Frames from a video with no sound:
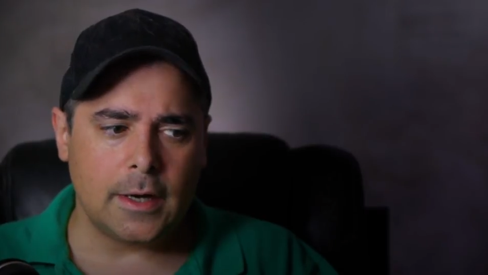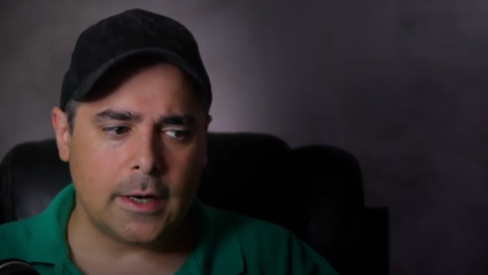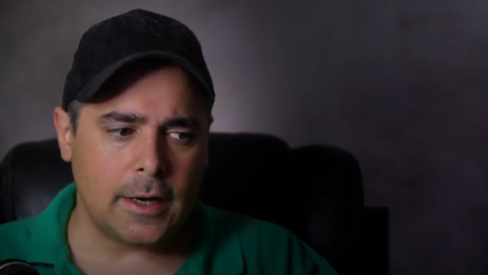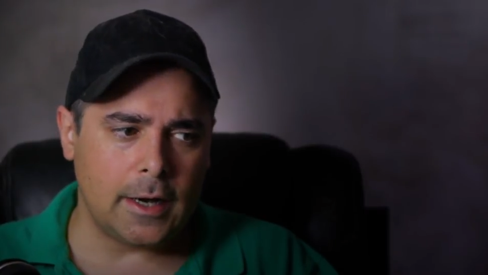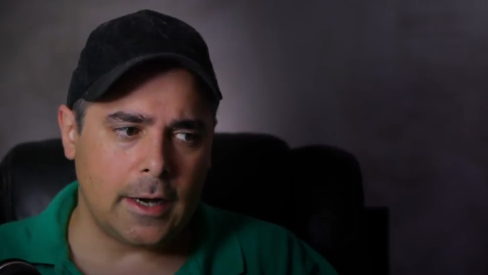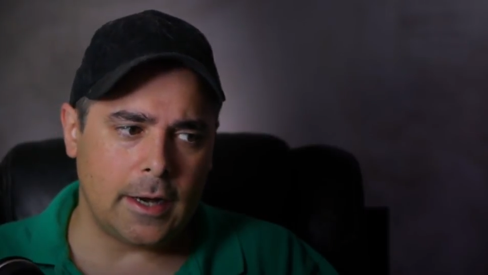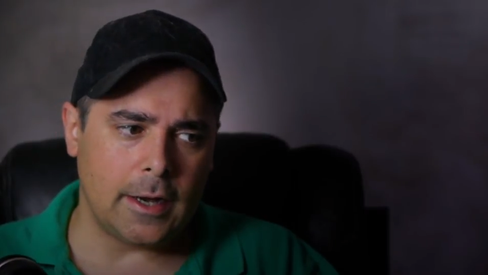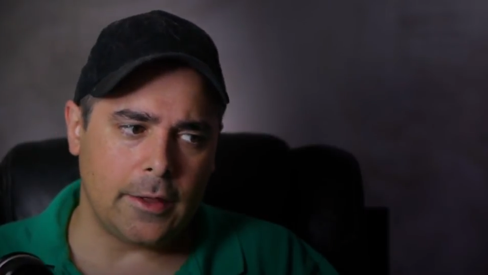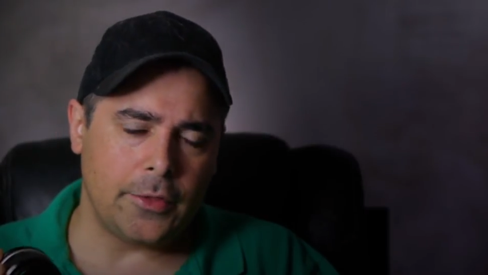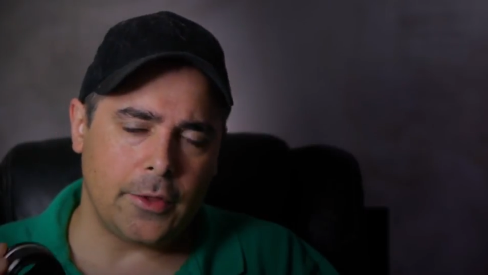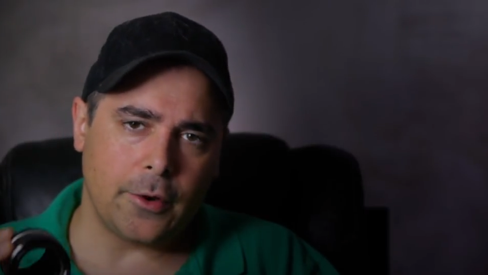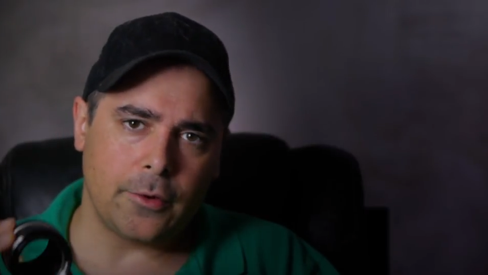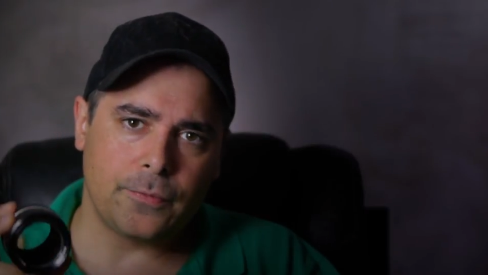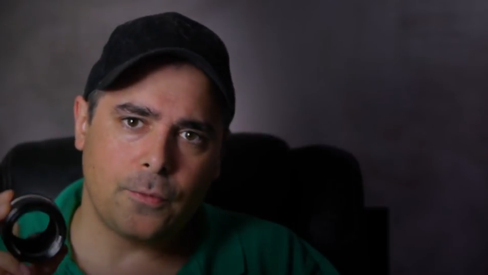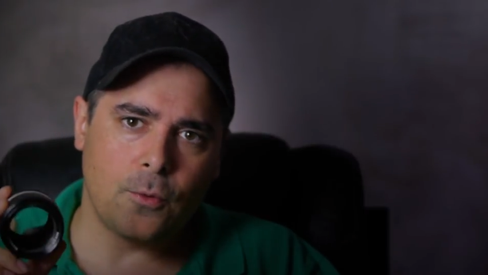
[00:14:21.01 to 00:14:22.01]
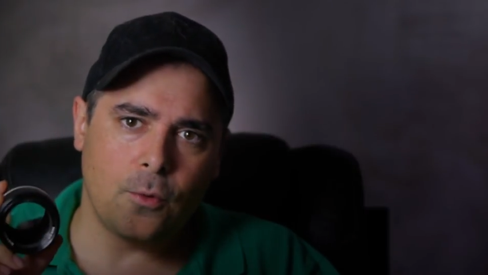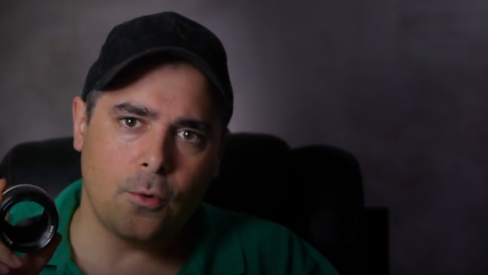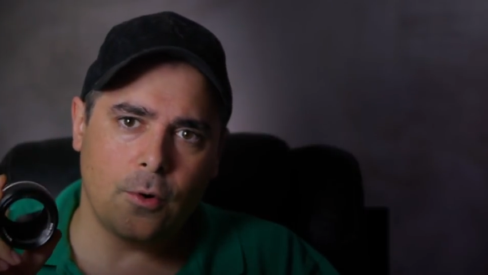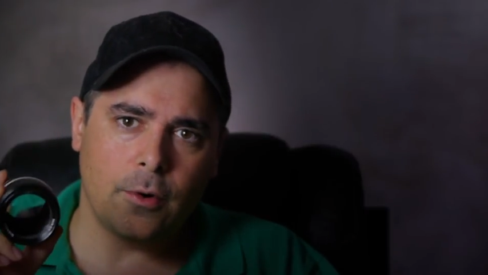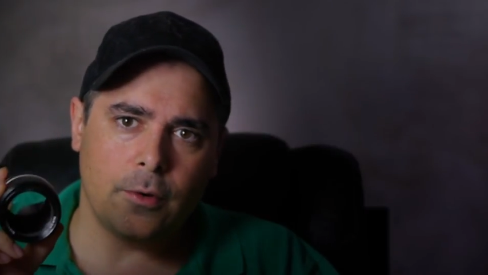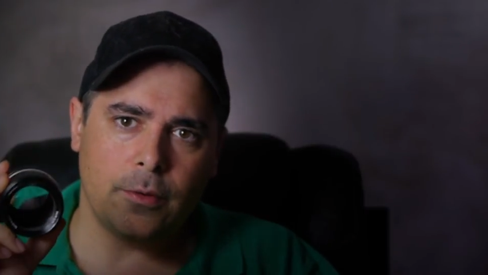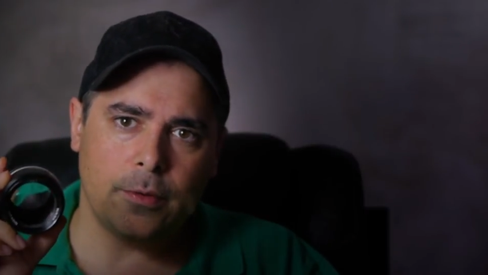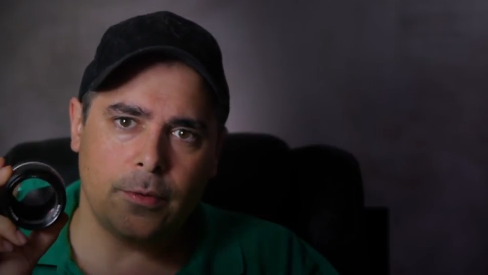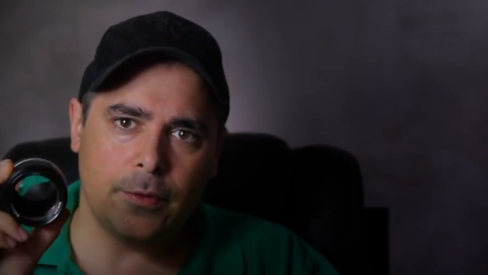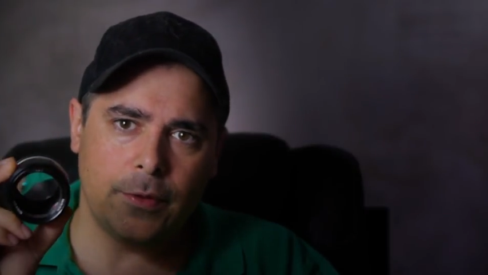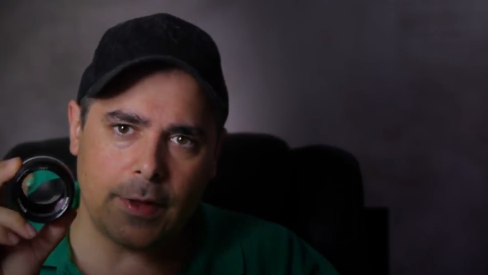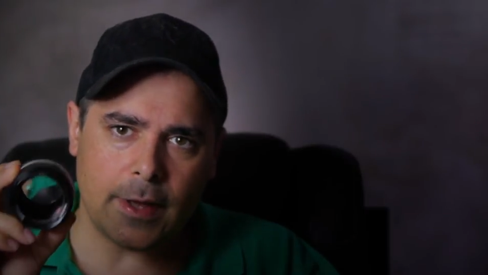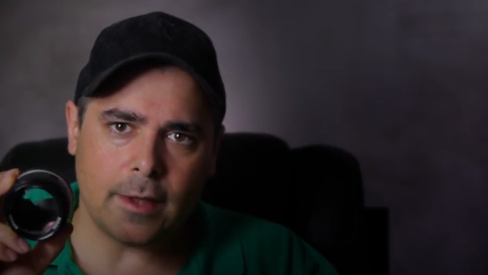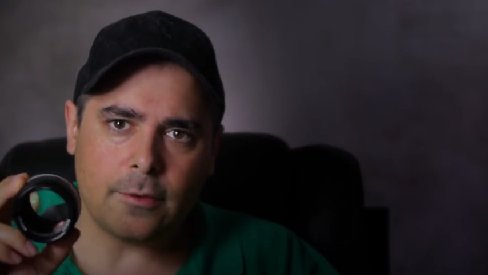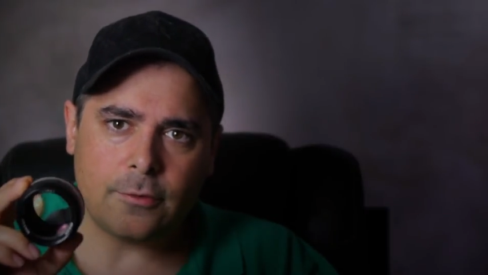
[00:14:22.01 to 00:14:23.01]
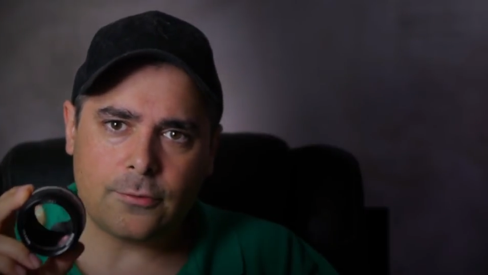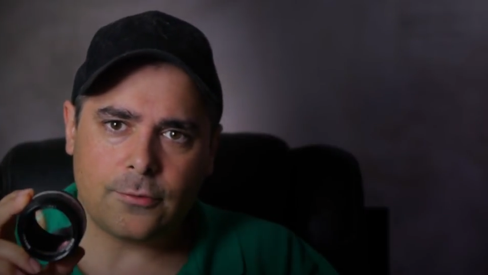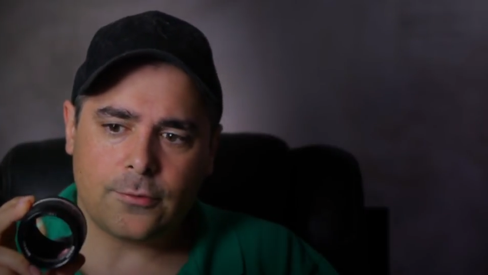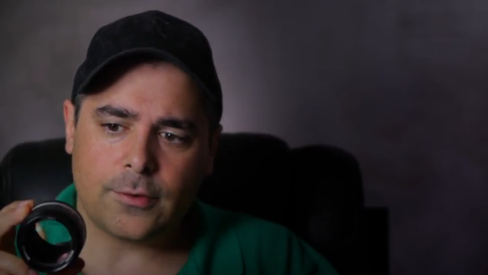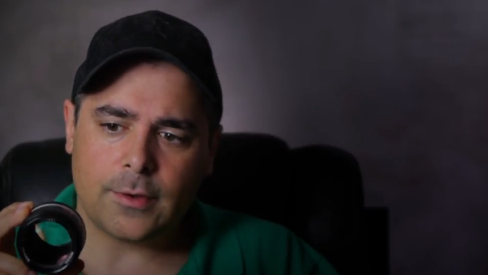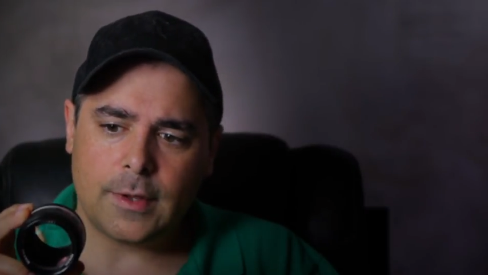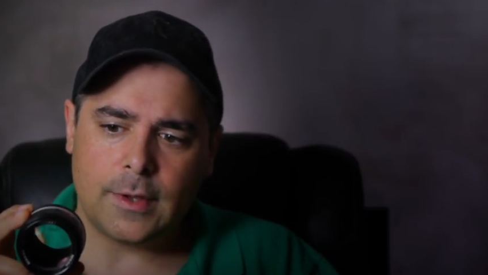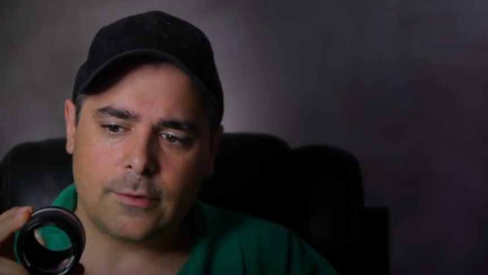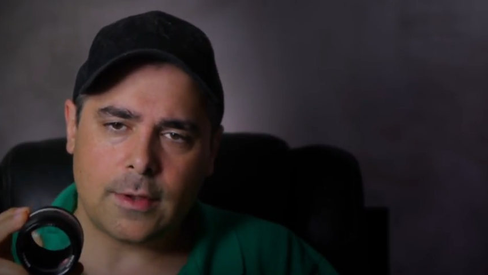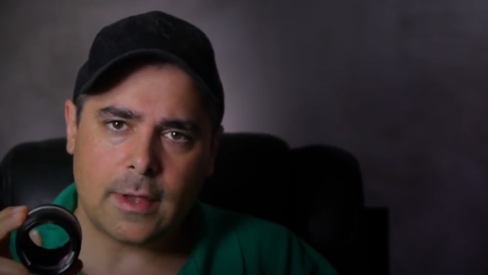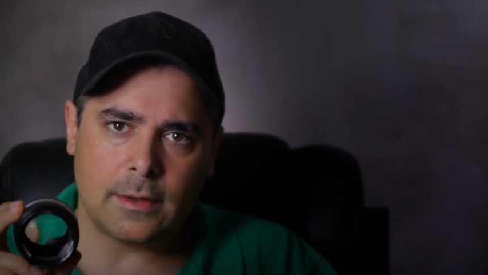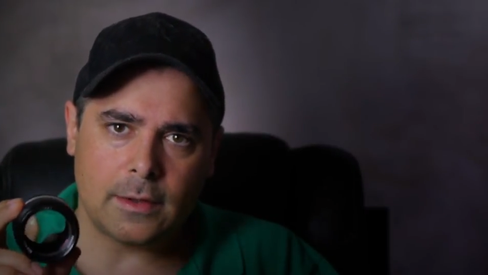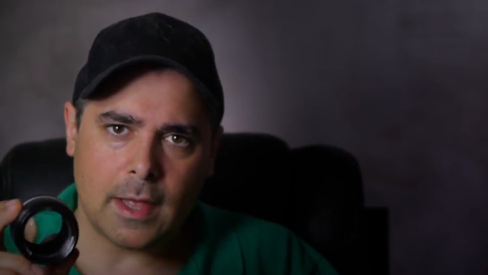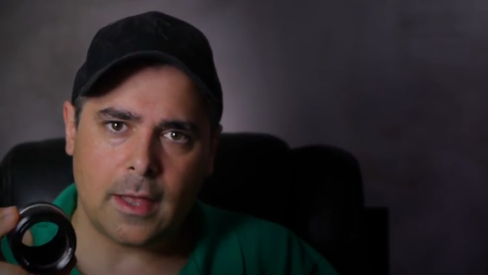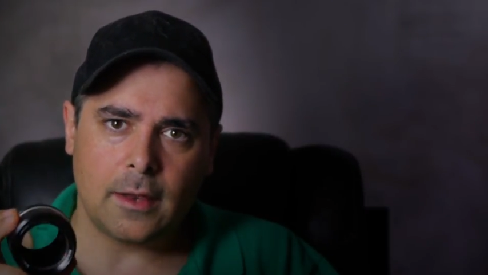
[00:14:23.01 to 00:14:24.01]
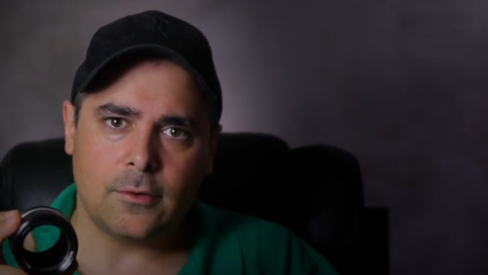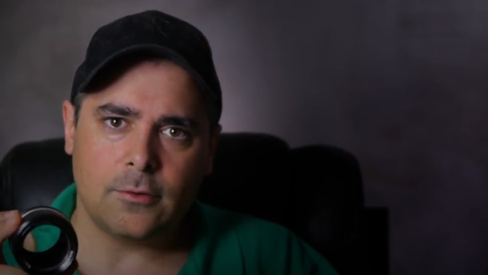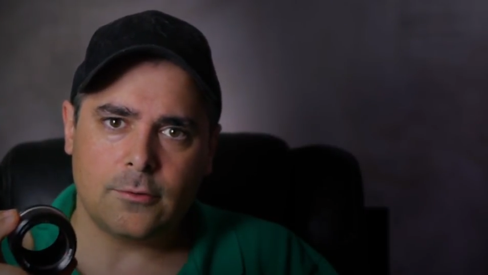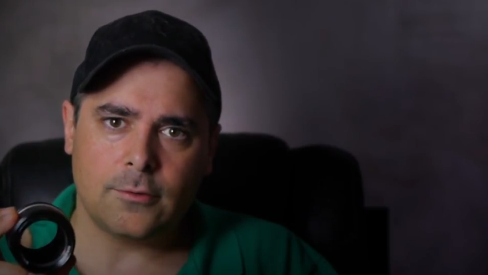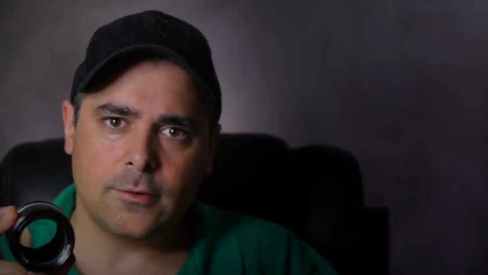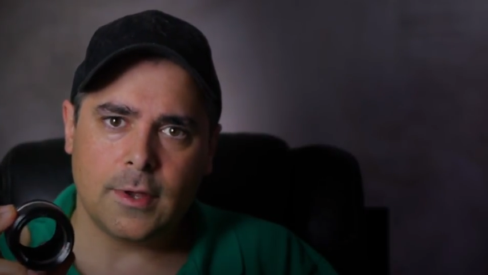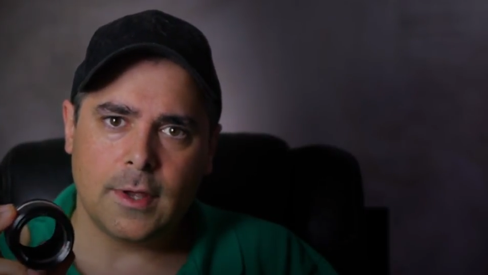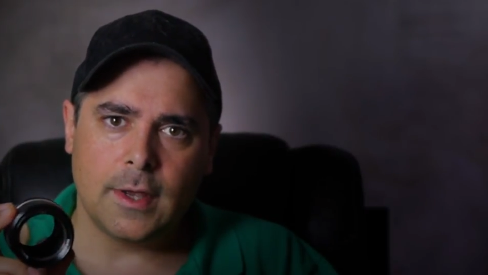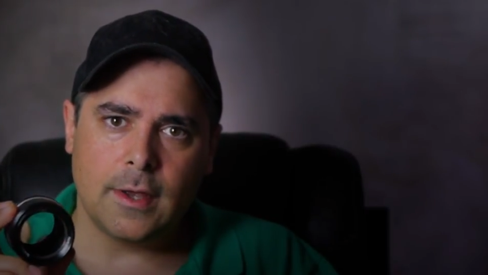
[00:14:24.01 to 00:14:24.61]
Uh, therefore, this is a lens